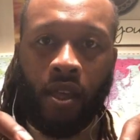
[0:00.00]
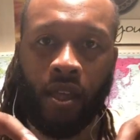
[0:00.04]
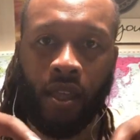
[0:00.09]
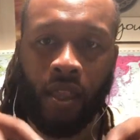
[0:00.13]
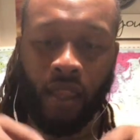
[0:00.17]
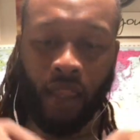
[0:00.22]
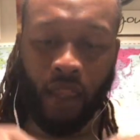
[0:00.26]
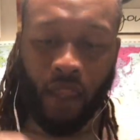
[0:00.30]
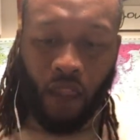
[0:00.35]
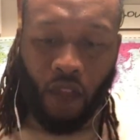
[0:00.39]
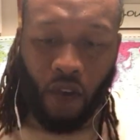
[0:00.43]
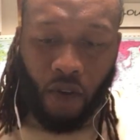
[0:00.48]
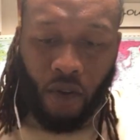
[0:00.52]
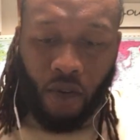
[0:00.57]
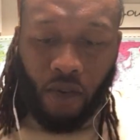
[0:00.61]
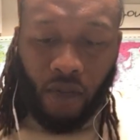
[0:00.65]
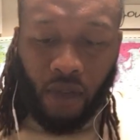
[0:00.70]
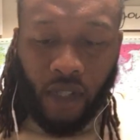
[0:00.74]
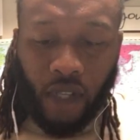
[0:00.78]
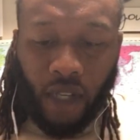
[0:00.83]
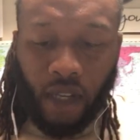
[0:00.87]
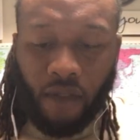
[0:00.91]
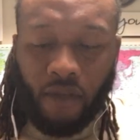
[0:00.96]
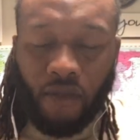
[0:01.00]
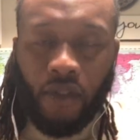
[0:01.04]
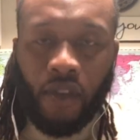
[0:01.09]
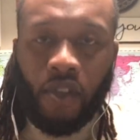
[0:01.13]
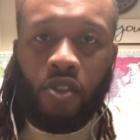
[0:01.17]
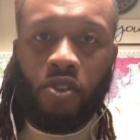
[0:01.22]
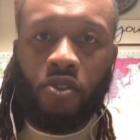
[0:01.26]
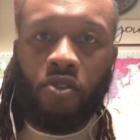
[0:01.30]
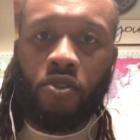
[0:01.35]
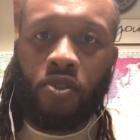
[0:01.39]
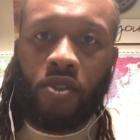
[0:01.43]
those
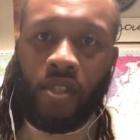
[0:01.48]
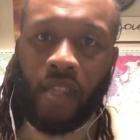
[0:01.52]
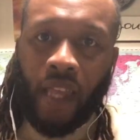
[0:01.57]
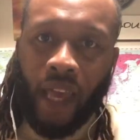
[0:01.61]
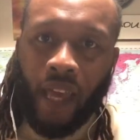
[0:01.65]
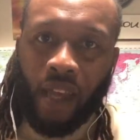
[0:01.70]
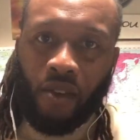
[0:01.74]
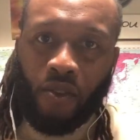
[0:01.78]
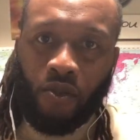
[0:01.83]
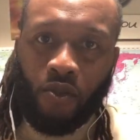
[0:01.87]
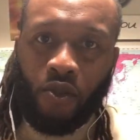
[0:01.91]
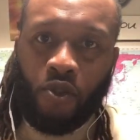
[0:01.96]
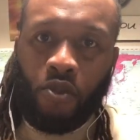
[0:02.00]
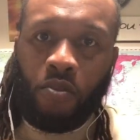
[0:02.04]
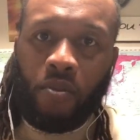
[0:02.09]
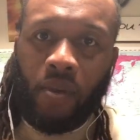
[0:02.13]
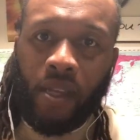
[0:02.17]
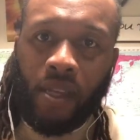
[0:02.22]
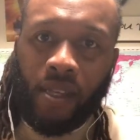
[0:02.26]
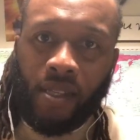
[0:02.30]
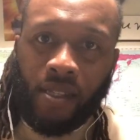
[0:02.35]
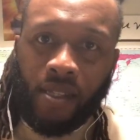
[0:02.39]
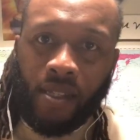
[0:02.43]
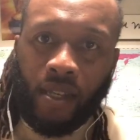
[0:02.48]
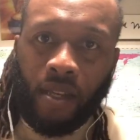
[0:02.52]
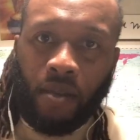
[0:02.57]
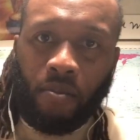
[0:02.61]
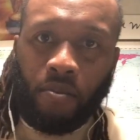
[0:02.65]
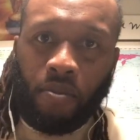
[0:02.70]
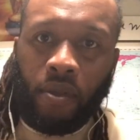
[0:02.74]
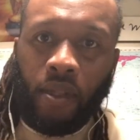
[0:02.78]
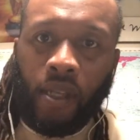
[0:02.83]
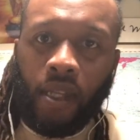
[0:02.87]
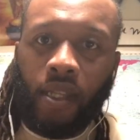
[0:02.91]
individuals, that group is
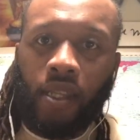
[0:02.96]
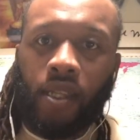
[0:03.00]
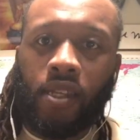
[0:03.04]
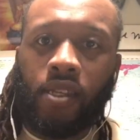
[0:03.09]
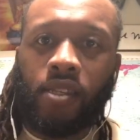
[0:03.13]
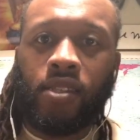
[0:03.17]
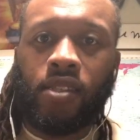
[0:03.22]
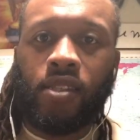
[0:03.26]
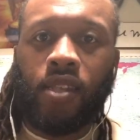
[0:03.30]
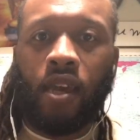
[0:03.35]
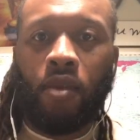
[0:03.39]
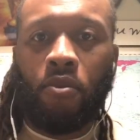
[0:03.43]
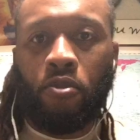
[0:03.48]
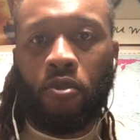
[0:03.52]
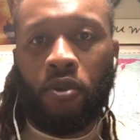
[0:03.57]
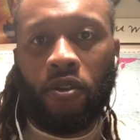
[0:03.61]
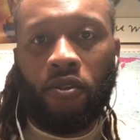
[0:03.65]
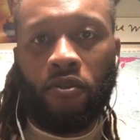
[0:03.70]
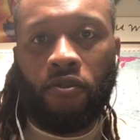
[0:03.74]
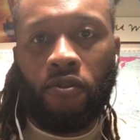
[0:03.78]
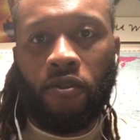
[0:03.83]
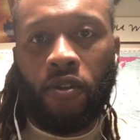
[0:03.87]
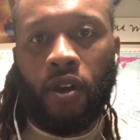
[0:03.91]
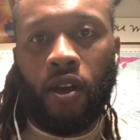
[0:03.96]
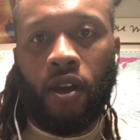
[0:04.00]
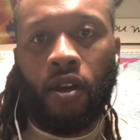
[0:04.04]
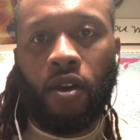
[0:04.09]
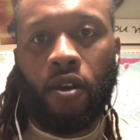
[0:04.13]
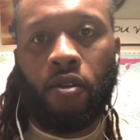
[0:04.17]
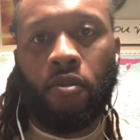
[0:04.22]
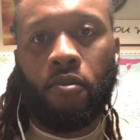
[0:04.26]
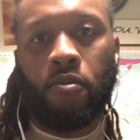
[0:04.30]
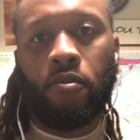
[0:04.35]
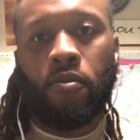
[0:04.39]
completely separate
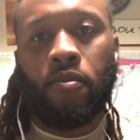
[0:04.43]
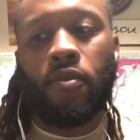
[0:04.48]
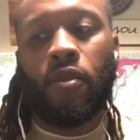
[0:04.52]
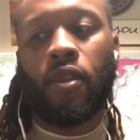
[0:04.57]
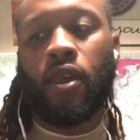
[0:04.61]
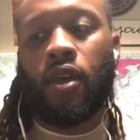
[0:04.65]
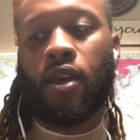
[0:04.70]
from